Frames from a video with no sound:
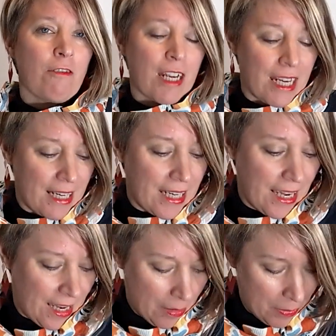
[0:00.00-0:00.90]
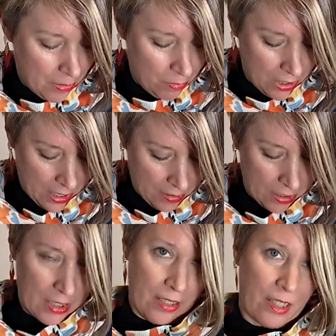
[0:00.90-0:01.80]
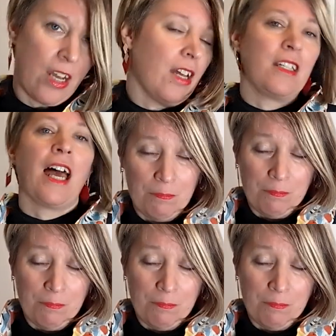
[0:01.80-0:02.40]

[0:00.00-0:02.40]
really happy with how this has turned out.